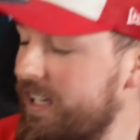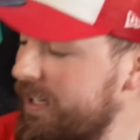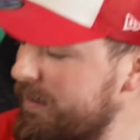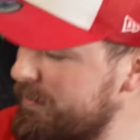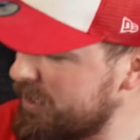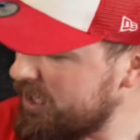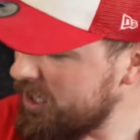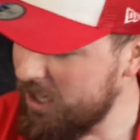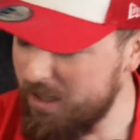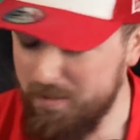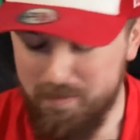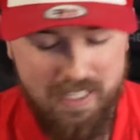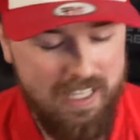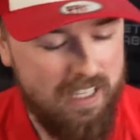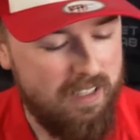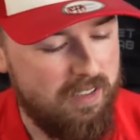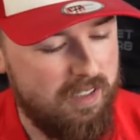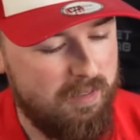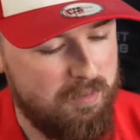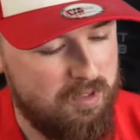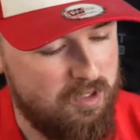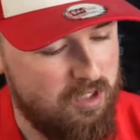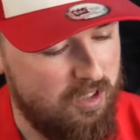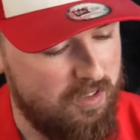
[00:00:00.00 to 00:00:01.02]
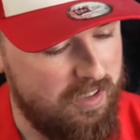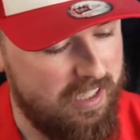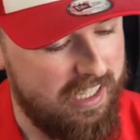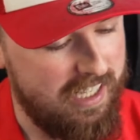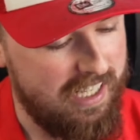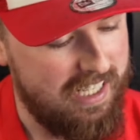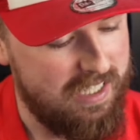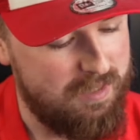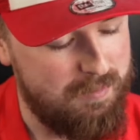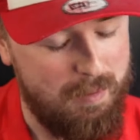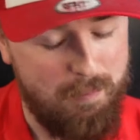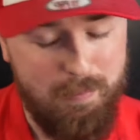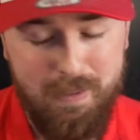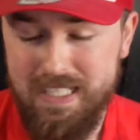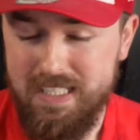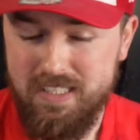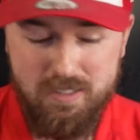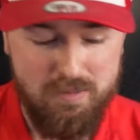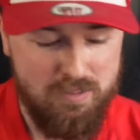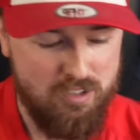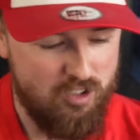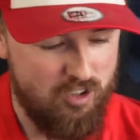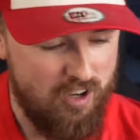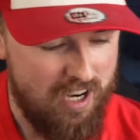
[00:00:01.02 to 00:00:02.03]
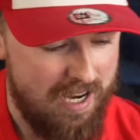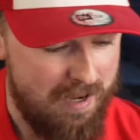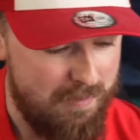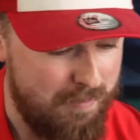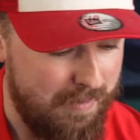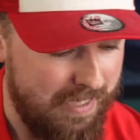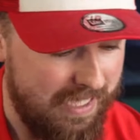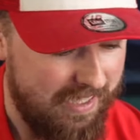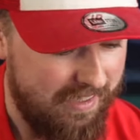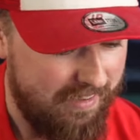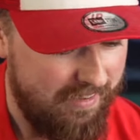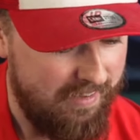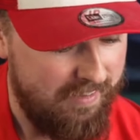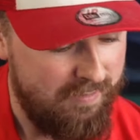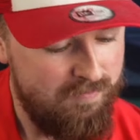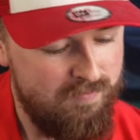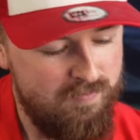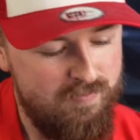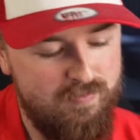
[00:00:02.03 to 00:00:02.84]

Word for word: Let me calm down. I'm sorry, guys, man. Please subscribe, man.